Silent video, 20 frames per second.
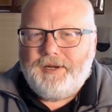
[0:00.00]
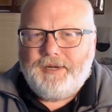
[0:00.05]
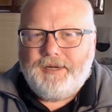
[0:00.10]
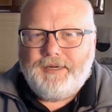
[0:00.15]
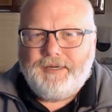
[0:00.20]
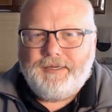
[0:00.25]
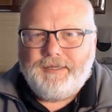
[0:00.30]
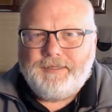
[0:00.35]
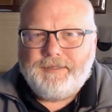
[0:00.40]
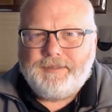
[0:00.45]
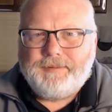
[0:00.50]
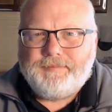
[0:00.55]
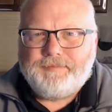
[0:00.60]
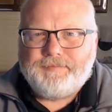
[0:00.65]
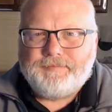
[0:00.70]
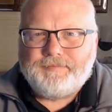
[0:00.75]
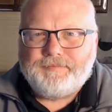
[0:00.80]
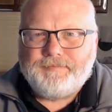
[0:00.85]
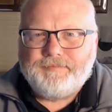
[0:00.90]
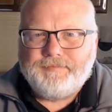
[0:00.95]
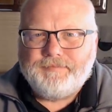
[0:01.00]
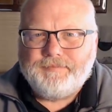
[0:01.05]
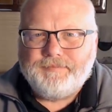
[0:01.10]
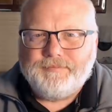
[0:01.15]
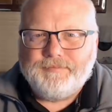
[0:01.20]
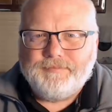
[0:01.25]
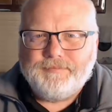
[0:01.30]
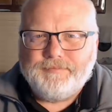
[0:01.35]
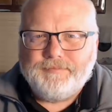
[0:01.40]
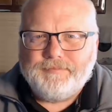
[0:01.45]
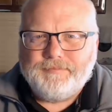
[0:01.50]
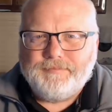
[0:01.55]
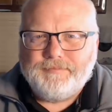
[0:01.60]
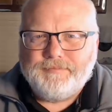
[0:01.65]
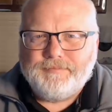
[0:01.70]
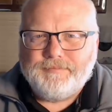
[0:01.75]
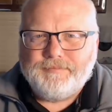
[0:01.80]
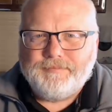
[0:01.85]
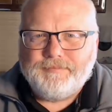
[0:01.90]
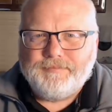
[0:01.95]

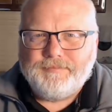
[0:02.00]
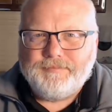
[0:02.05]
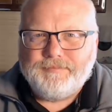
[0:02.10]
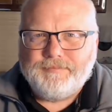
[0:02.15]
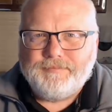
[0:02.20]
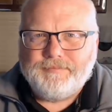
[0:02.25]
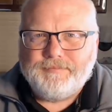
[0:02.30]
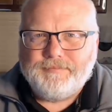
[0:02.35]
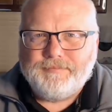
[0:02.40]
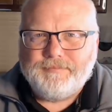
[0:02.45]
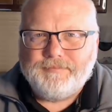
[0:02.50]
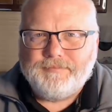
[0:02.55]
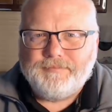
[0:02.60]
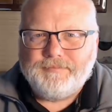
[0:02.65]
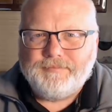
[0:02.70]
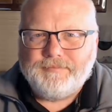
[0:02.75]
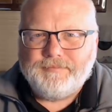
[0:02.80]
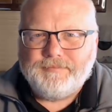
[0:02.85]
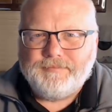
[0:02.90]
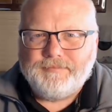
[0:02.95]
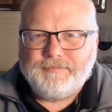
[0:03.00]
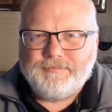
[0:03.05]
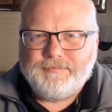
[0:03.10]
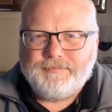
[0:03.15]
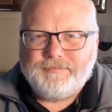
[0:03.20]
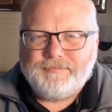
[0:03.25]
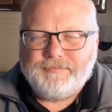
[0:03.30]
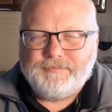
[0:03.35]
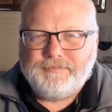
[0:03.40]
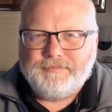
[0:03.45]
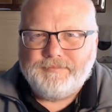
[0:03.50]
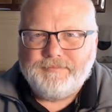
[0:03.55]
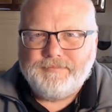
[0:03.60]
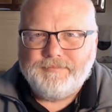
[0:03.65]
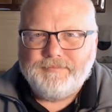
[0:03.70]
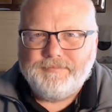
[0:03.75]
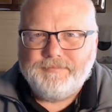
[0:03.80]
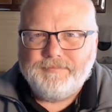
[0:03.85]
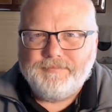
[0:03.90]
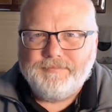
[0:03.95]

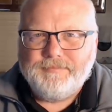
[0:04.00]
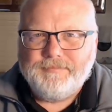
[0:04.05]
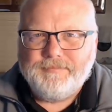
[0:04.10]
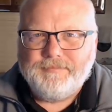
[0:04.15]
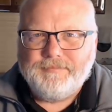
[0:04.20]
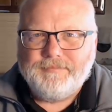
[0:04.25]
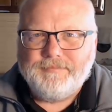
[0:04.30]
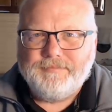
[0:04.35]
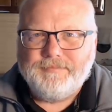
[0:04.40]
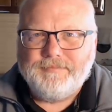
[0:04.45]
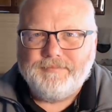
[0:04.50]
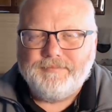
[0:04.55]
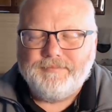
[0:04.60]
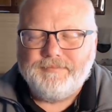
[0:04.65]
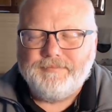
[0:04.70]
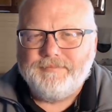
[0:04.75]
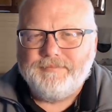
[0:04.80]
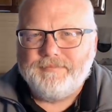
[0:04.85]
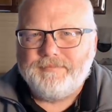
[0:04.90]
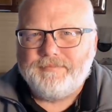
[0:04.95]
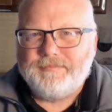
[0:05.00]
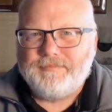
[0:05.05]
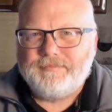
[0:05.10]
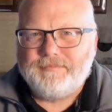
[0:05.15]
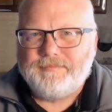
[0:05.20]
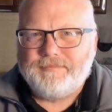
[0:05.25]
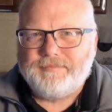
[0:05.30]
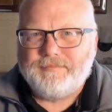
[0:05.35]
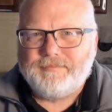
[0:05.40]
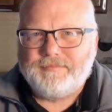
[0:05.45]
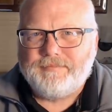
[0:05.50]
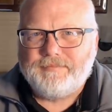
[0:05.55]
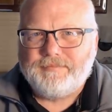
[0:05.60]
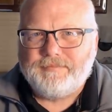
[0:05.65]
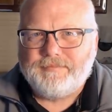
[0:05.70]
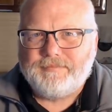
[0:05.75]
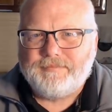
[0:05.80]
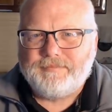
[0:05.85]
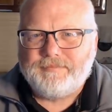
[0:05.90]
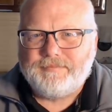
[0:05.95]

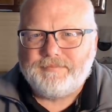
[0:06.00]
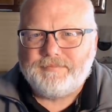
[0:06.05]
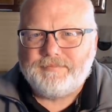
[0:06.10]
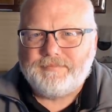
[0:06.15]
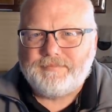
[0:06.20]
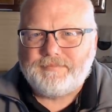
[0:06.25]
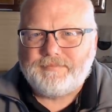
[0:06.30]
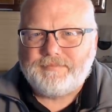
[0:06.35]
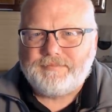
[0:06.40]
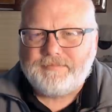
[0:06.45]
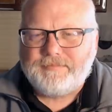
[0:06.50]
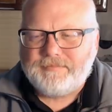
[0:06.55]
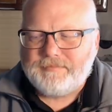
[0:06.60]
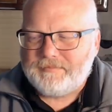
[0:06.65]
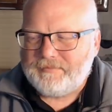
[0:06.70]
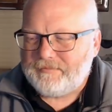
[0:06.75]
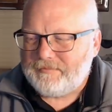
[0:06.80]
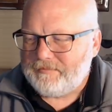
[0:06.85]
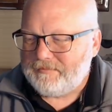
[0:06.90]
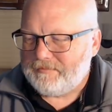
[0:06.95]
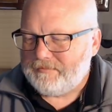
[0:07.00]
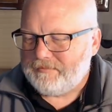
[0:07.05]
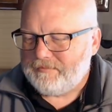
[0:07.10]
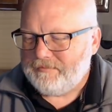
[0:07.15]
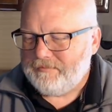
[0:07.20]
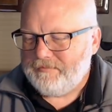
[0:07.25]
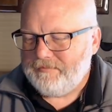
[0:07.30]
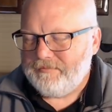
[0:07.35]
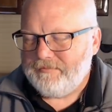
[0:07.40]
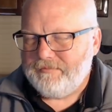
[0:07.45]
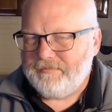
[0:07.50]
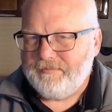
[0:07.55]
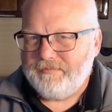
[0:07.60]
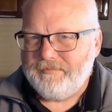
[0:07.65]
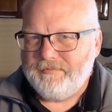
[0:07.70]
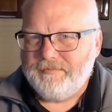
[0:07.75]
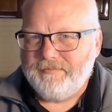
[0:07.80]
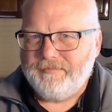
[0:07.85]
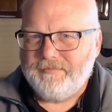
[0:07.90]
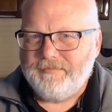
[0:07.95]
(silent)